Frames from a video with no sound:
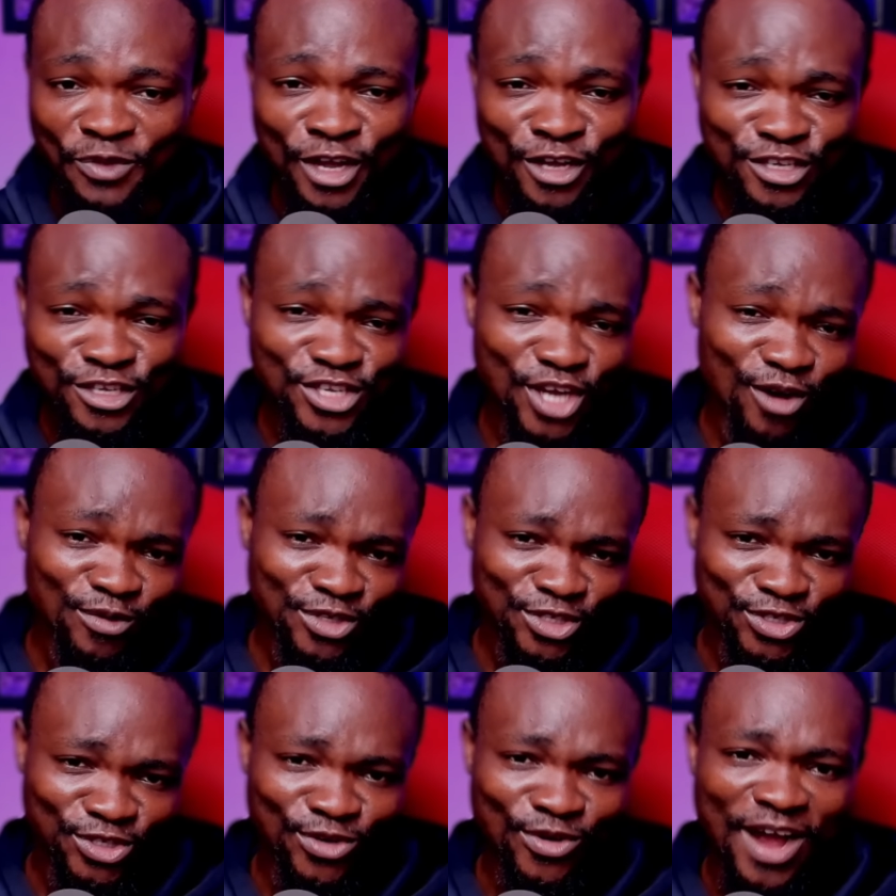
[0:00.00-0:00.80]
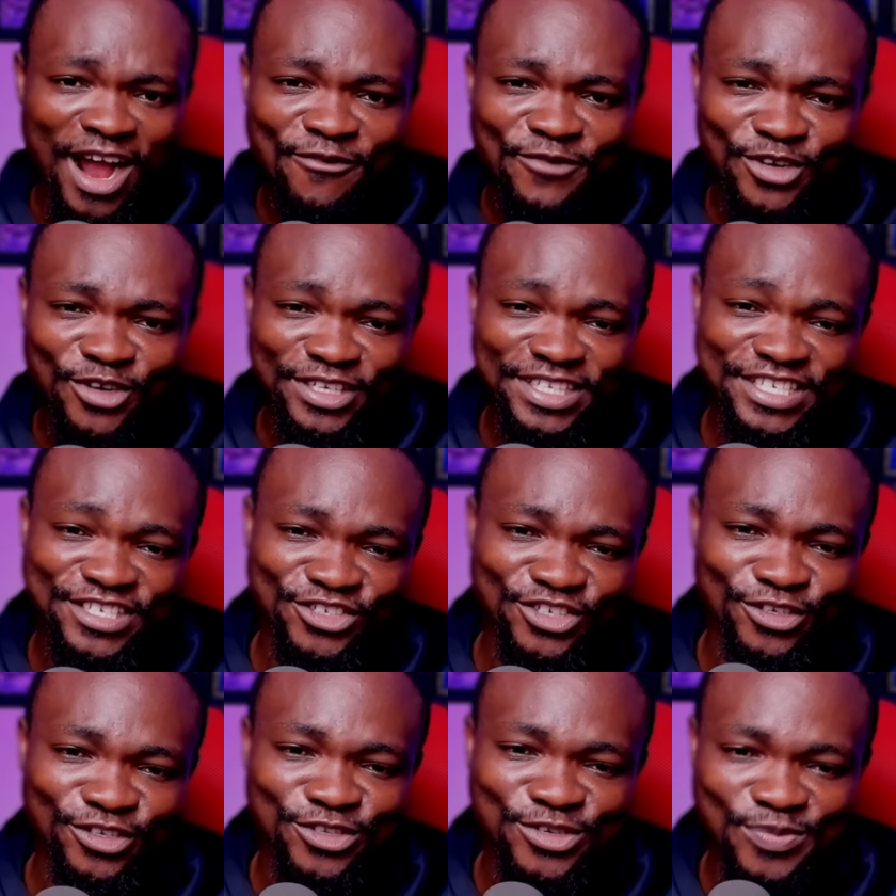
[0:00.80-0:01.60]
So you have your
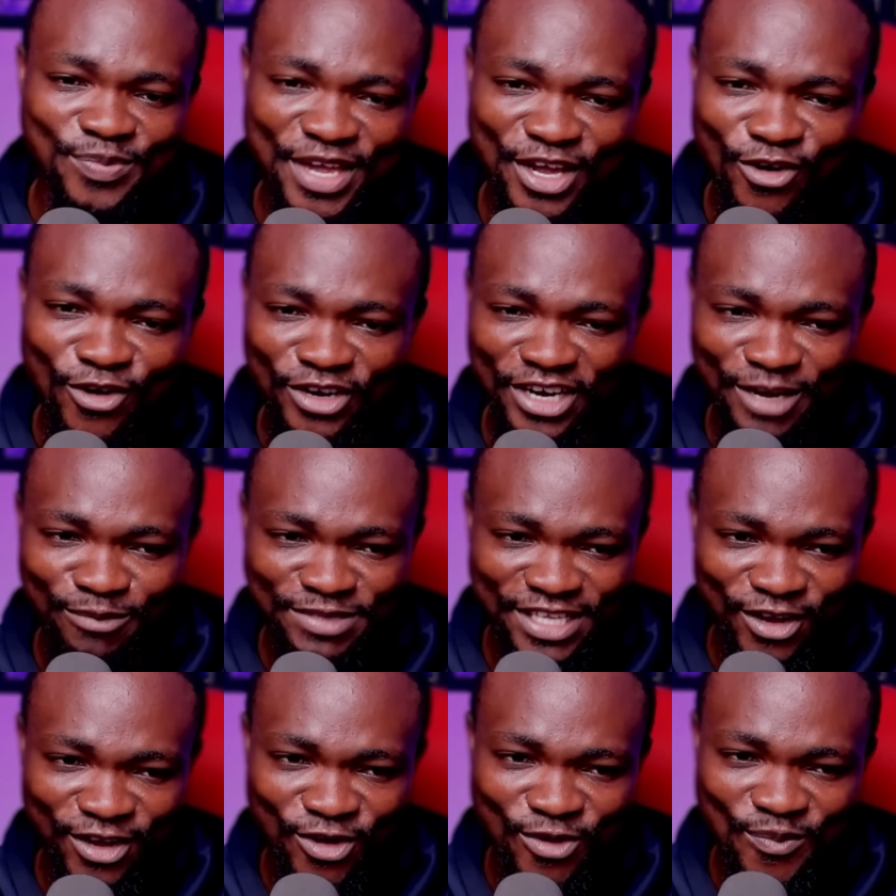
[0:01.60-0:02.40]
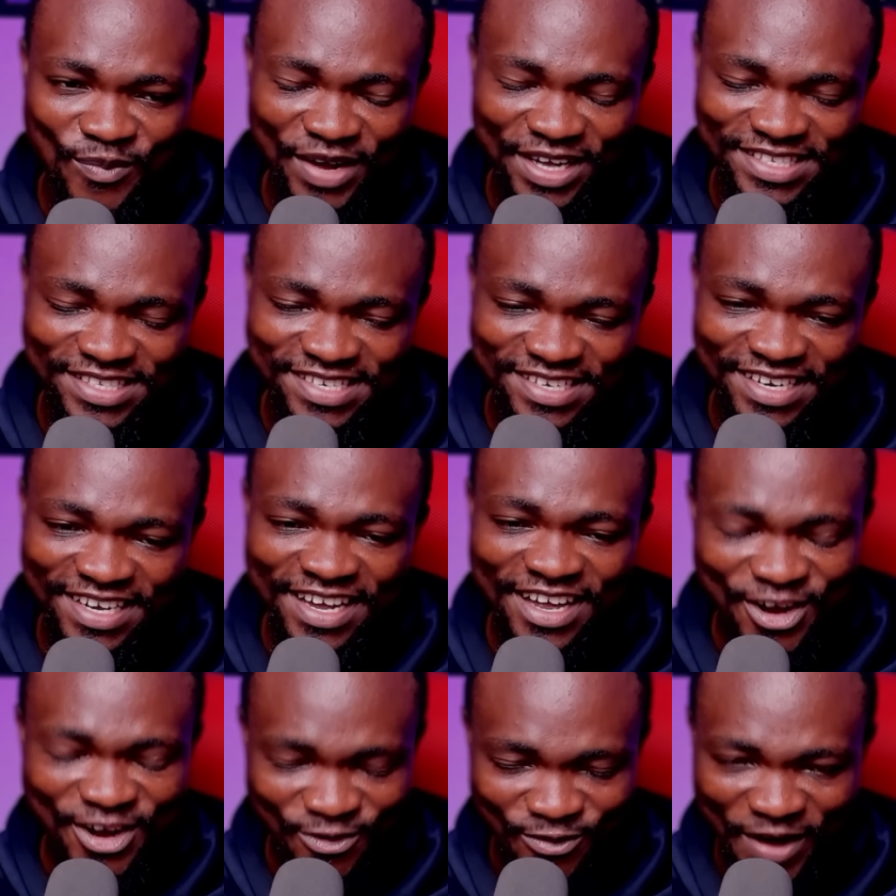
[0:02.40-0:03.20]
decision to make on Hamster Kombat
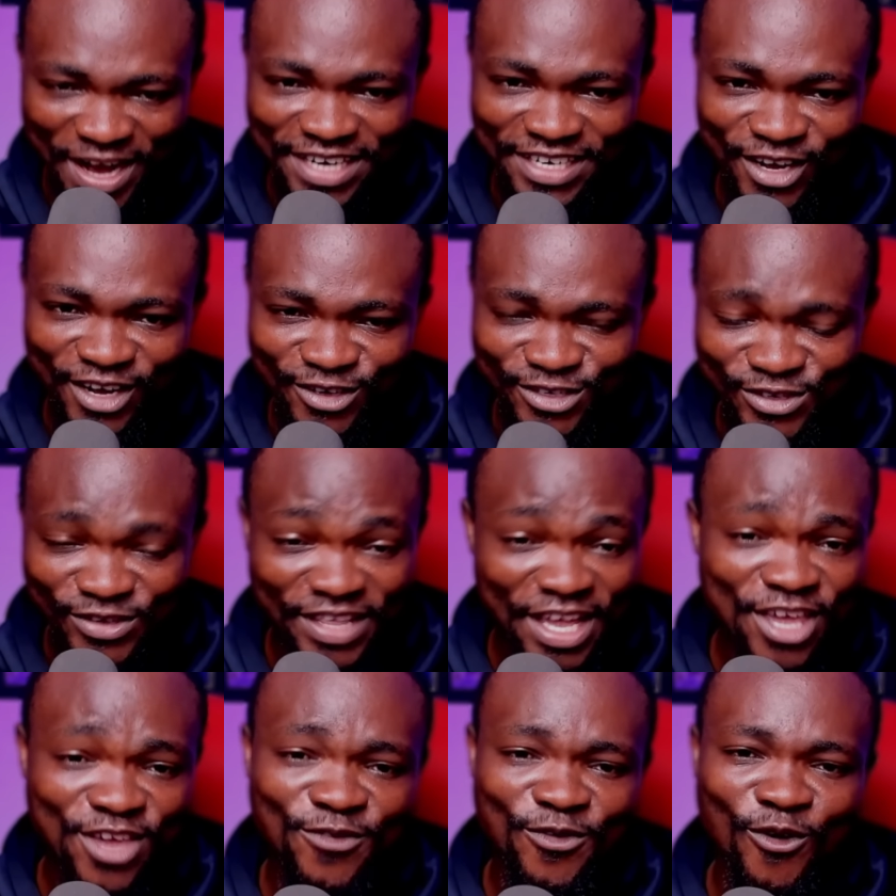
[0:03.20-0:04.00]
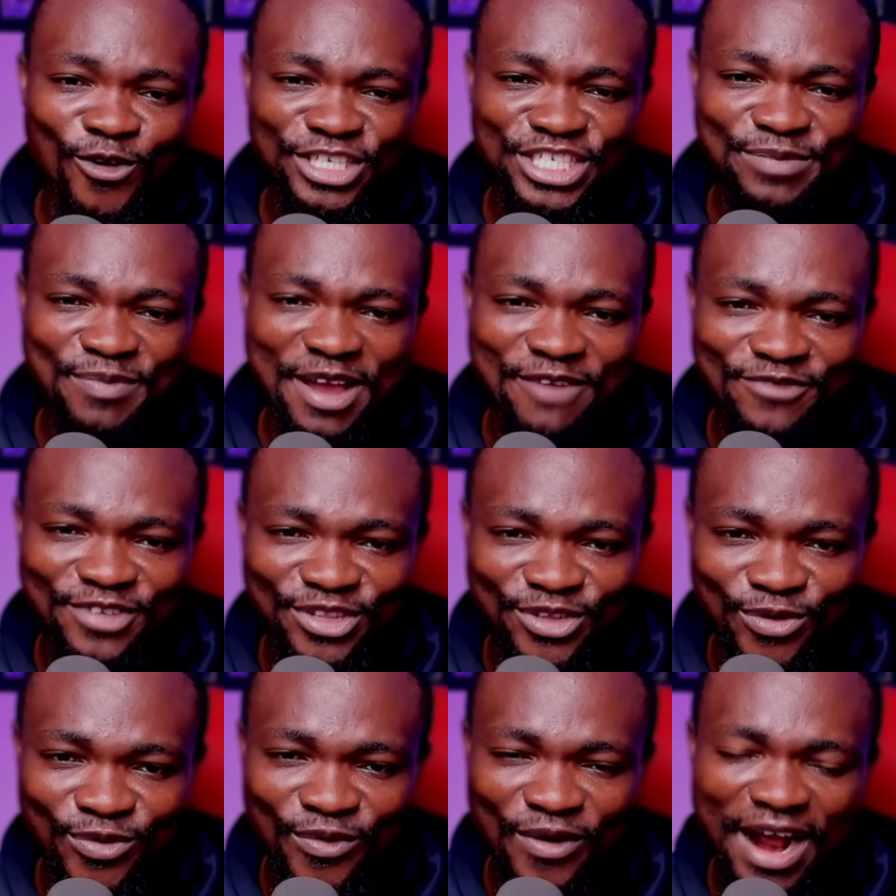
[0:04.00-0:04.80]
right now. So thank you for watching my
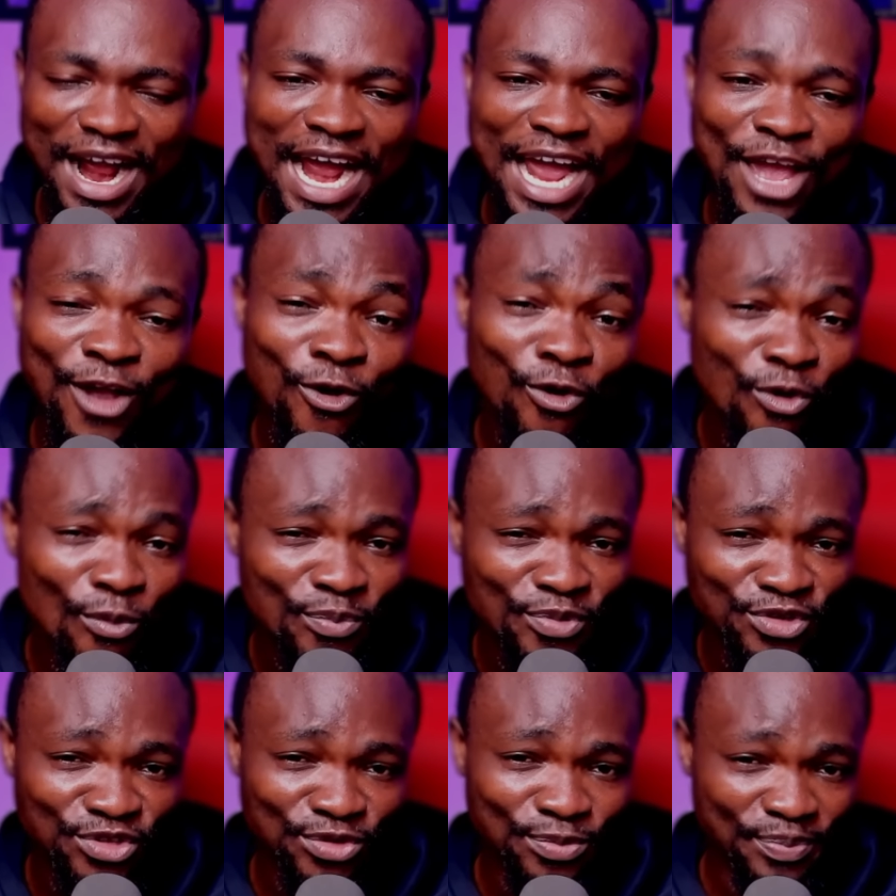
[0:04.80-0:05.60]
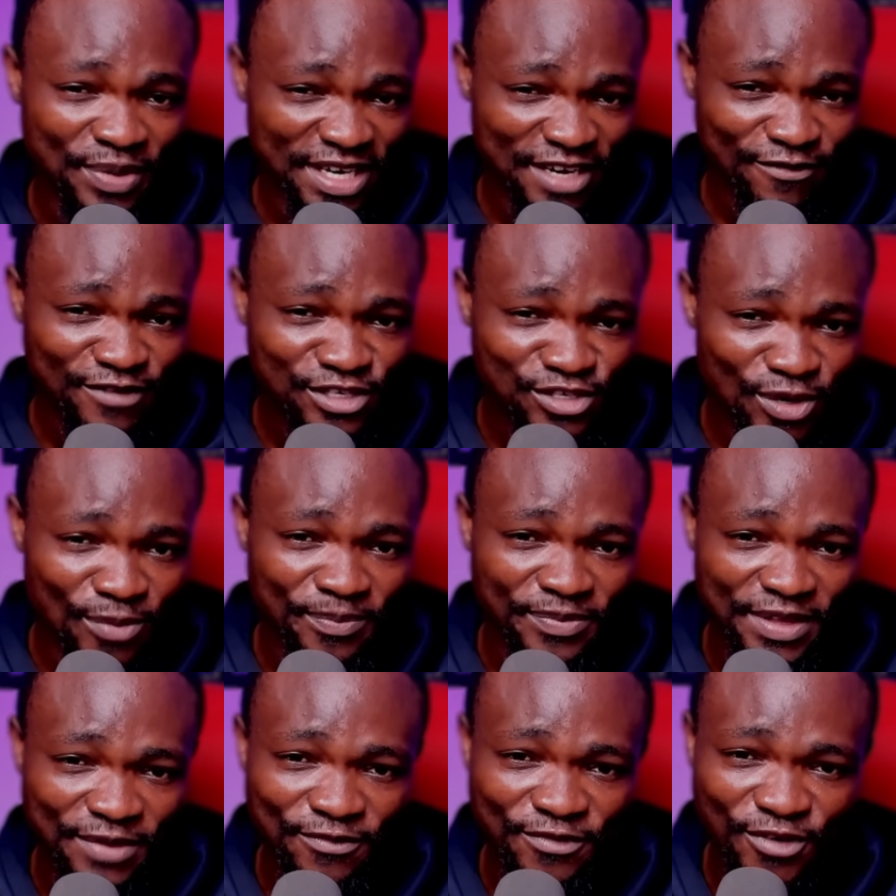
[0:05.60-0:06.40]
video. I hope you benefit
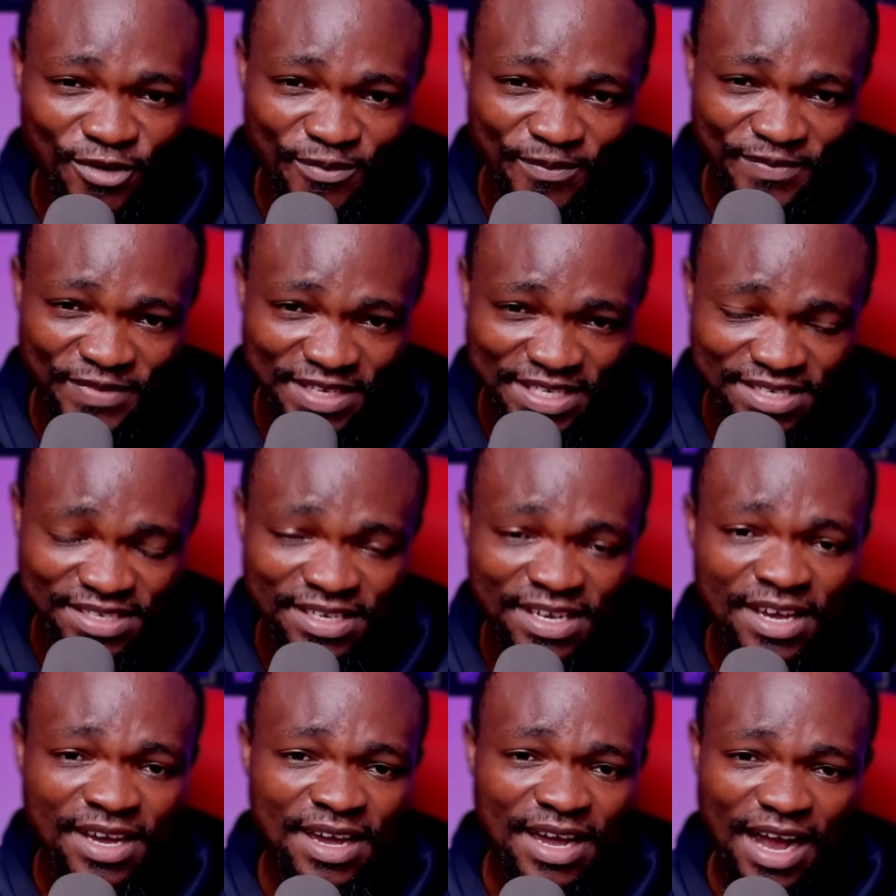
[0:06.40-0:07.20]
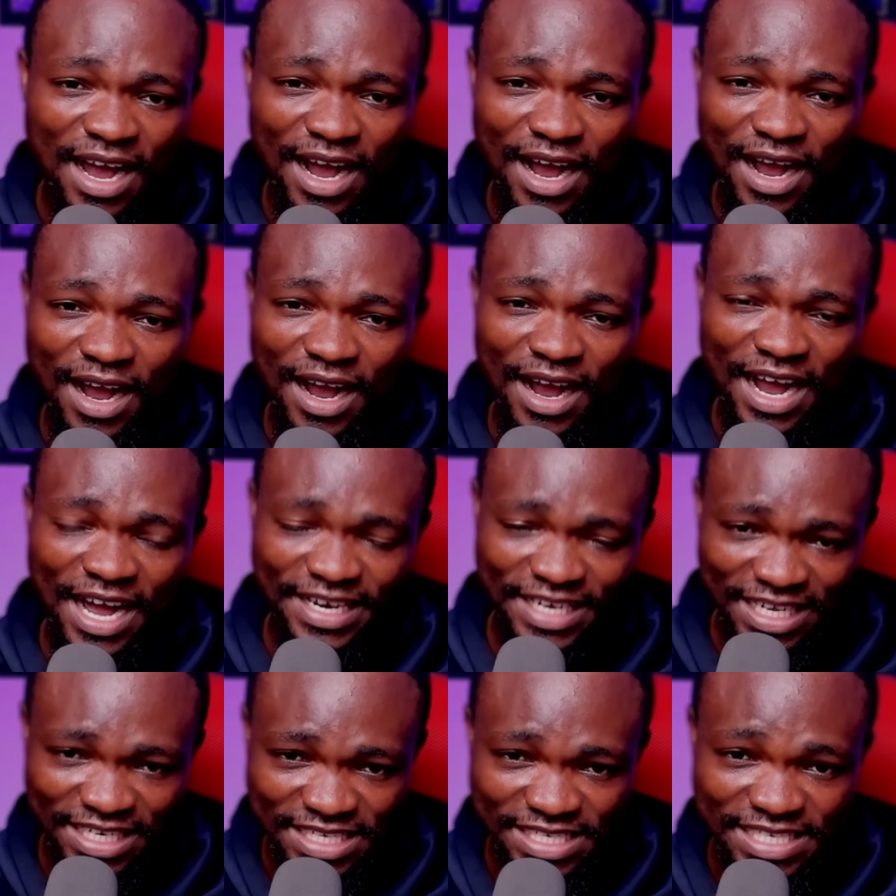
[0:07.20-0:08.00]
something from this
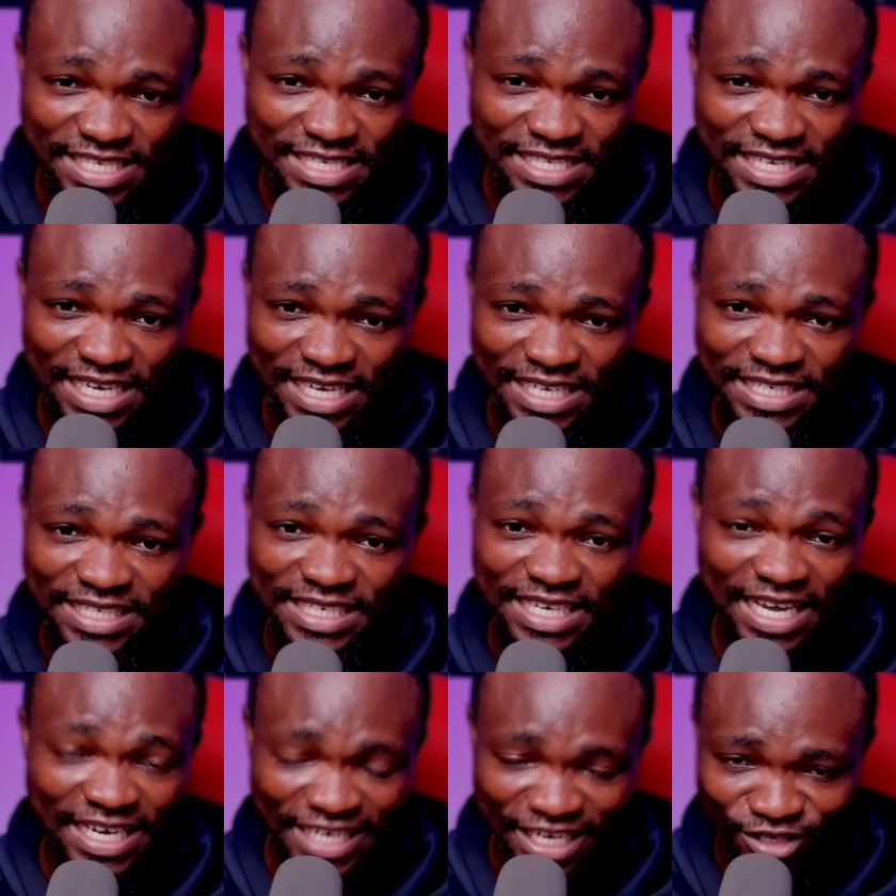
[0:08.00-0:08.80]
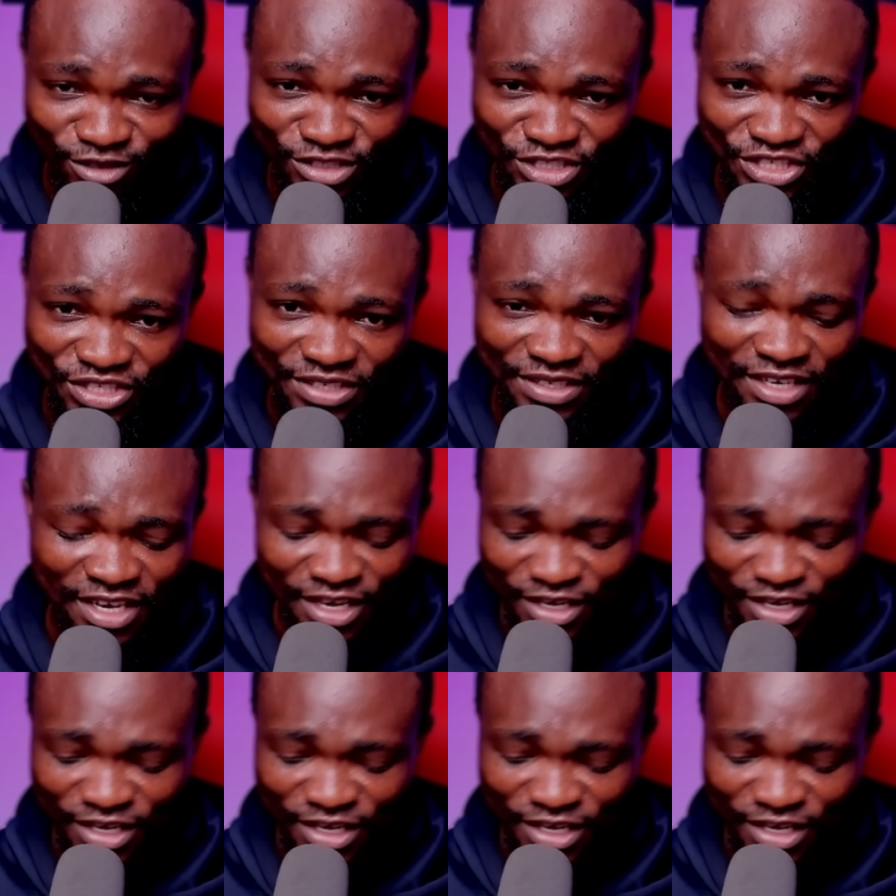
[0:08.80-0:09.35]
analysis and analogy.